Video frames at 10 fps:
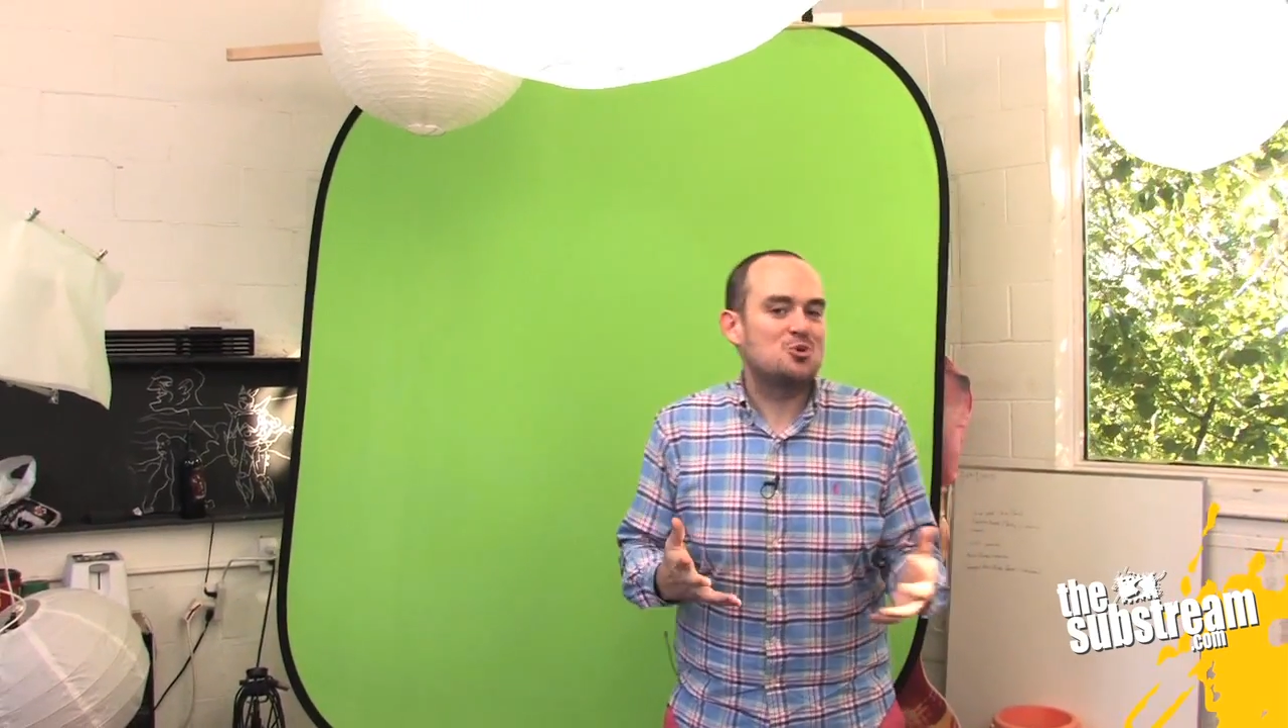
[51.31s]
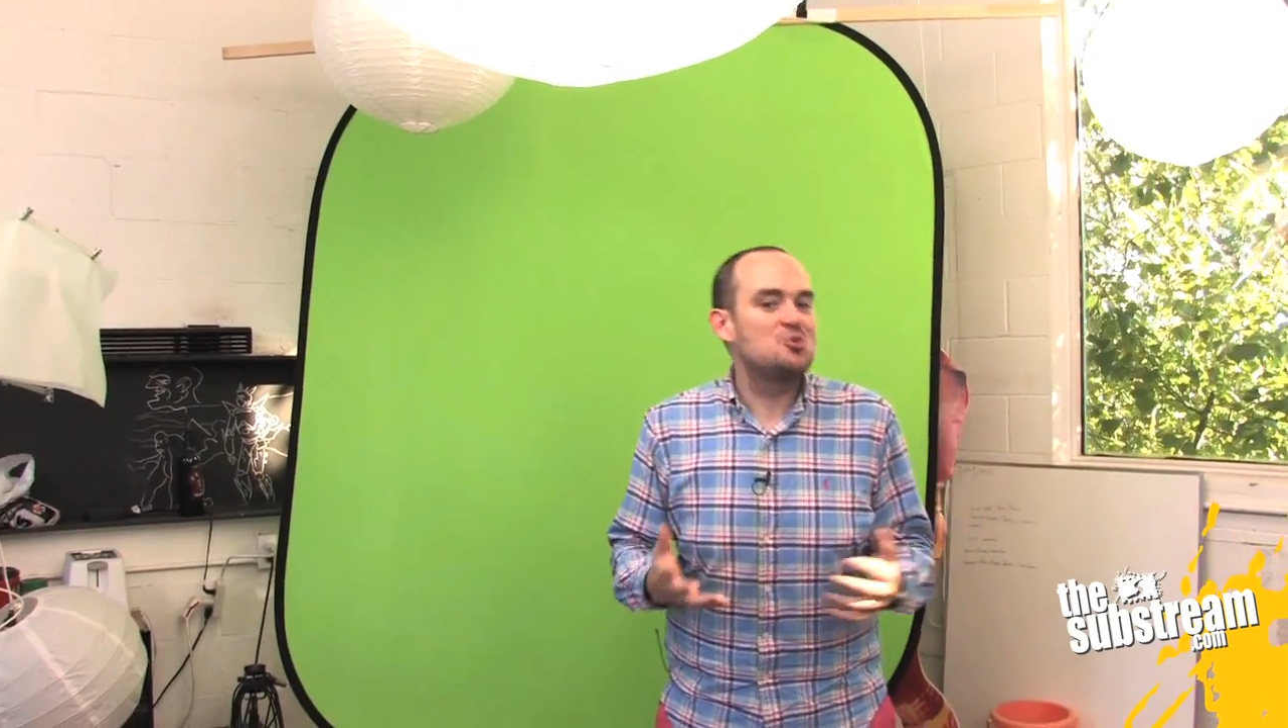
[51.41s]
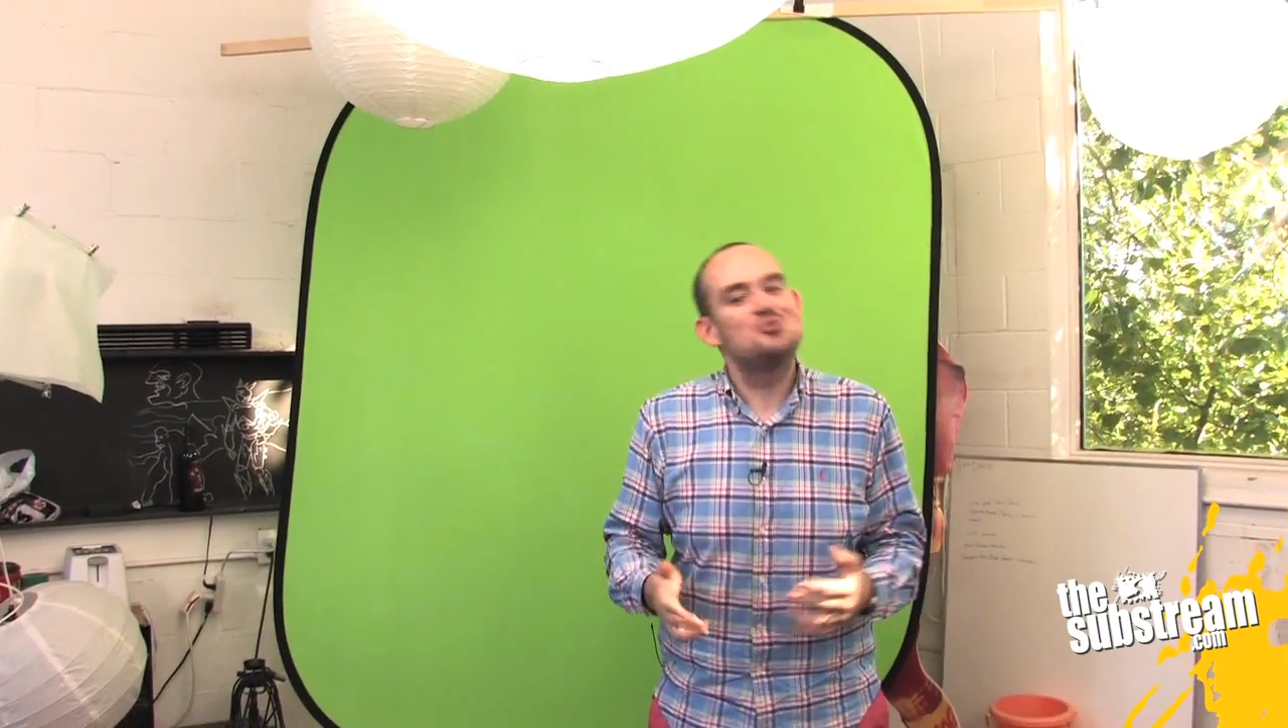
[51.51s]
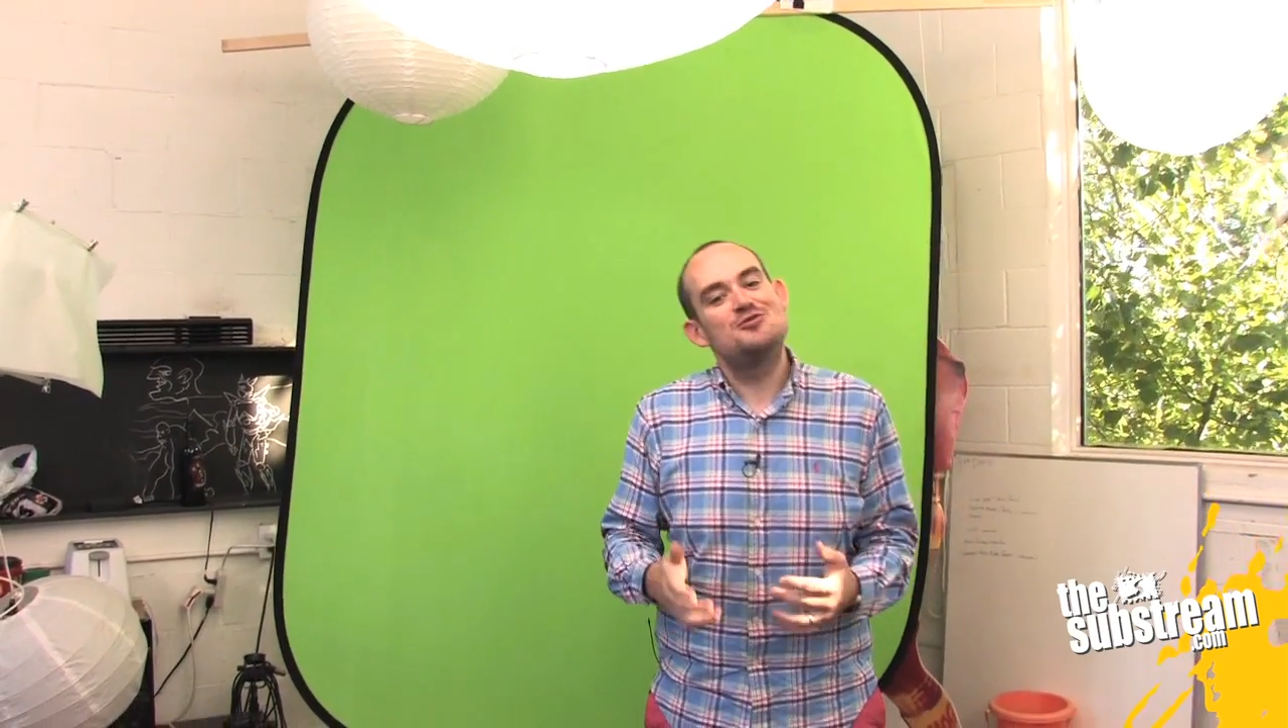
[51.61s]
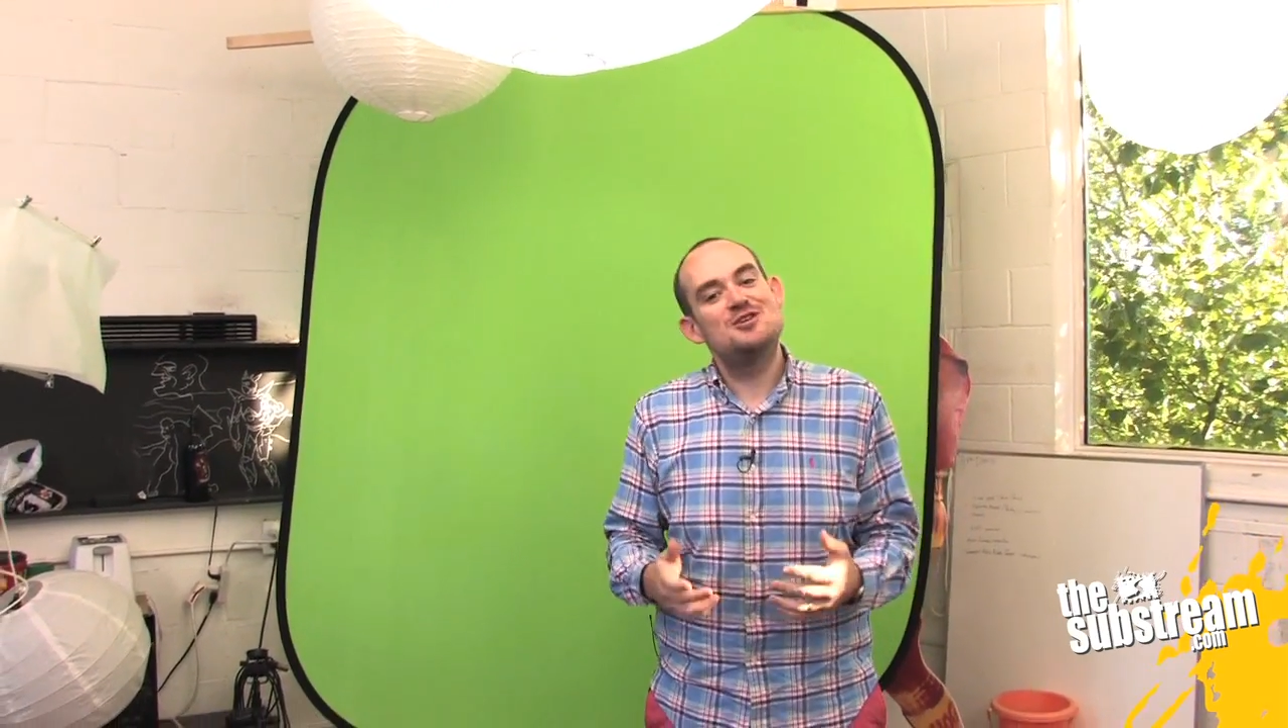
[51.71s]

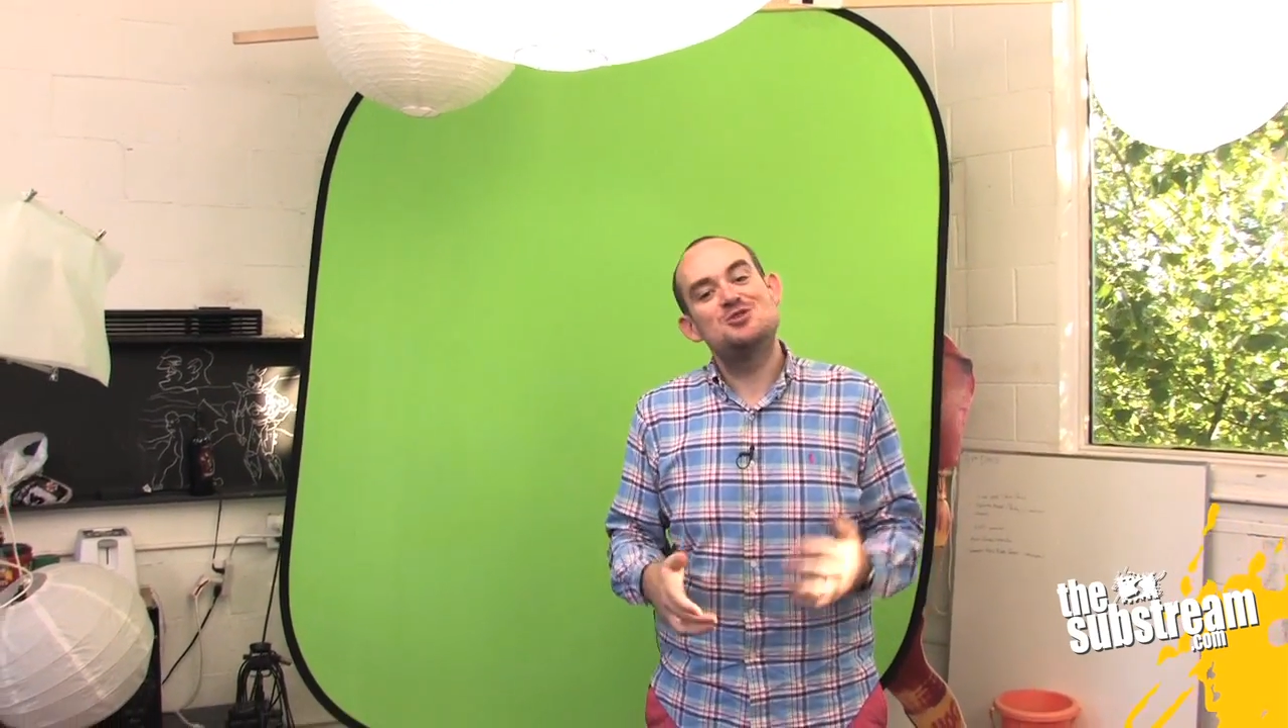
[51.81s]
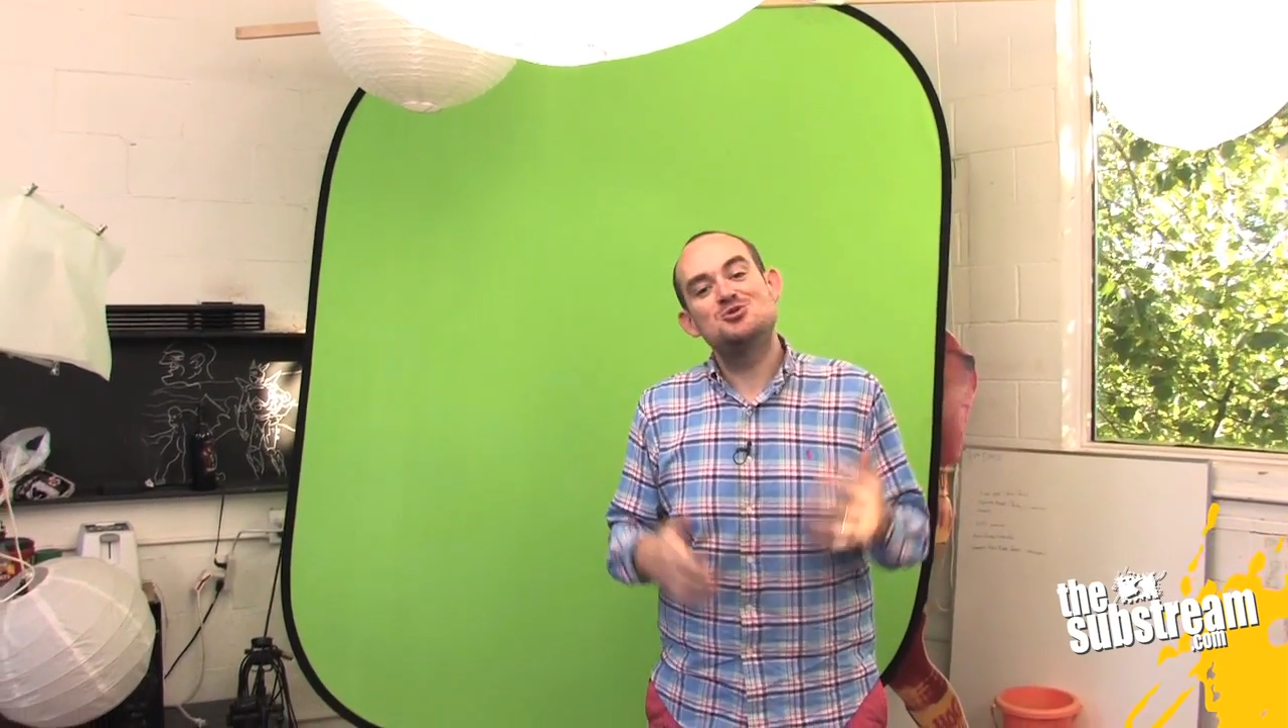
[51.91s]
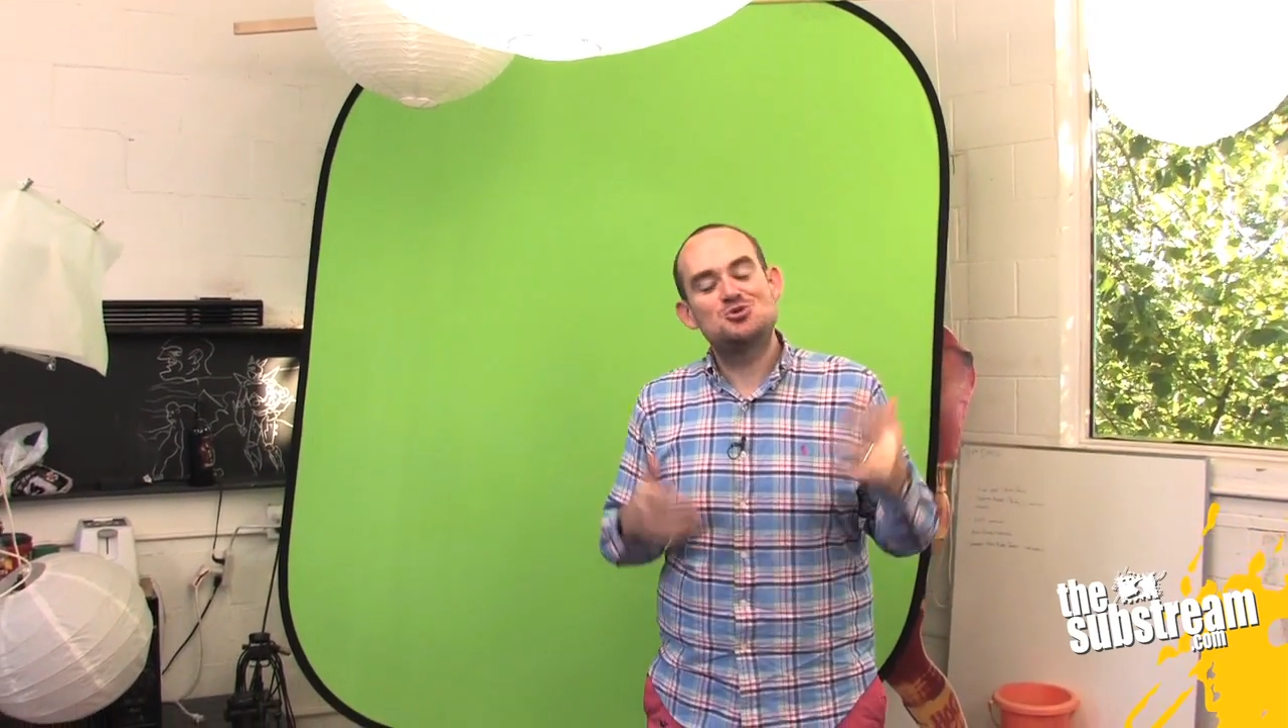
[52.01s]
cool movie to do